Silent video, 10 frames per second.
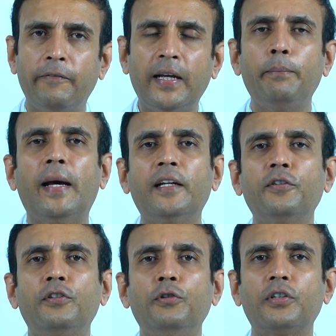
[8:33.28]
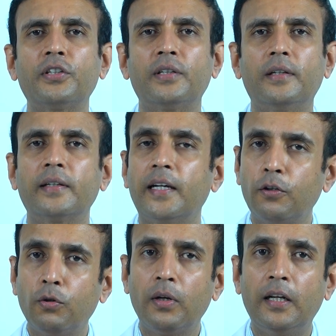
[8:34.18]
well-balanced nutrition can
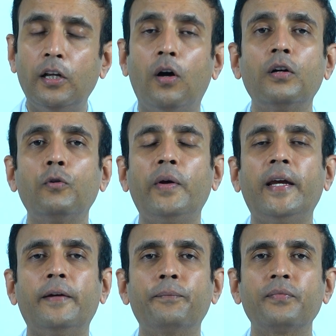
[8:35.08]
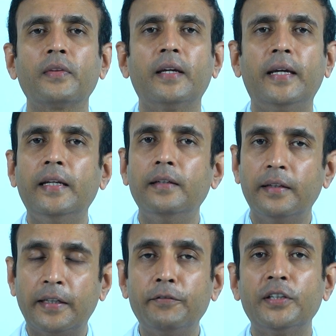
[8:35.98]
go a long way in
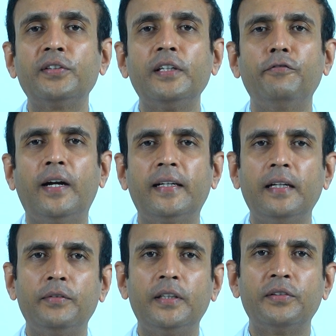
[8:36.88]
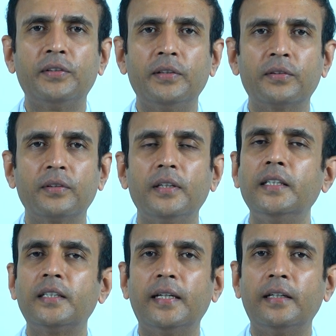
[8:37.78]
reversing fatty liver disease.
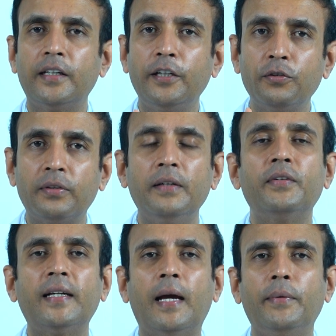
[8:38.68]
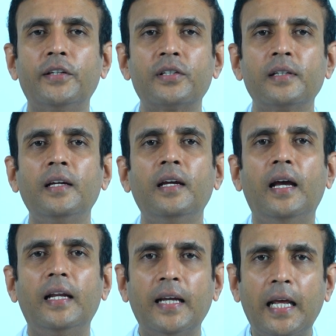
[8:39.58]
It can reduce liver damage
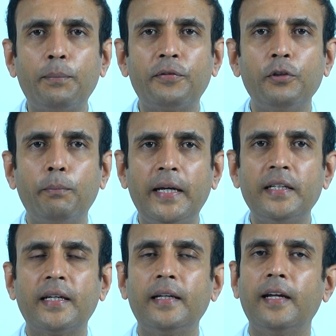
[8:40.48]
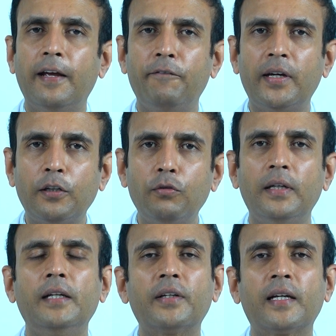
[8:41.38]
and helps you maintain a very good
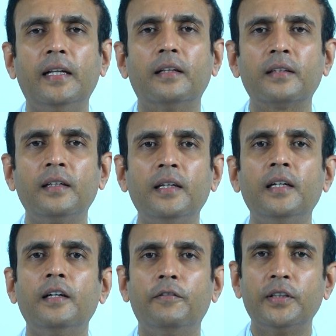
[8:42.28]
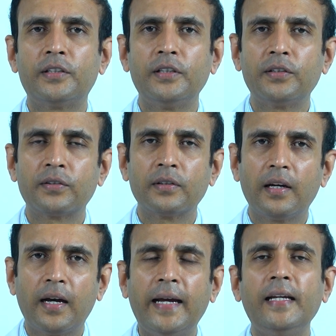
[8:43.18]
liver health, which is
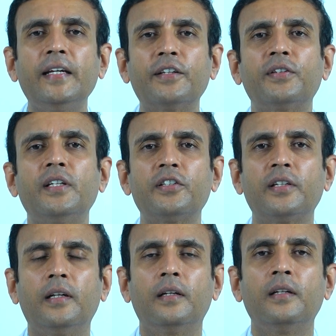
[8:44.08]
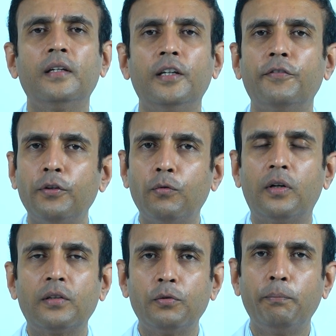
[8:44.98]
highly essential if you
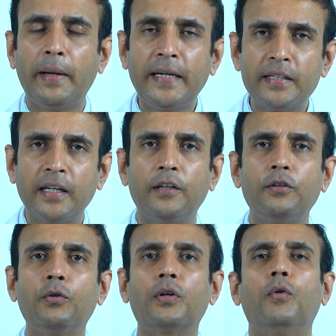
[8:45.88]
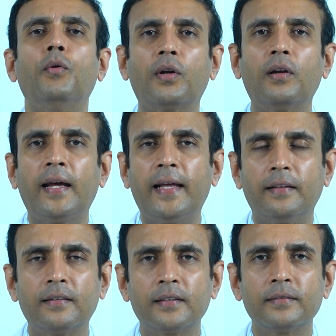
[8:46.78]
want to maintain your overall health.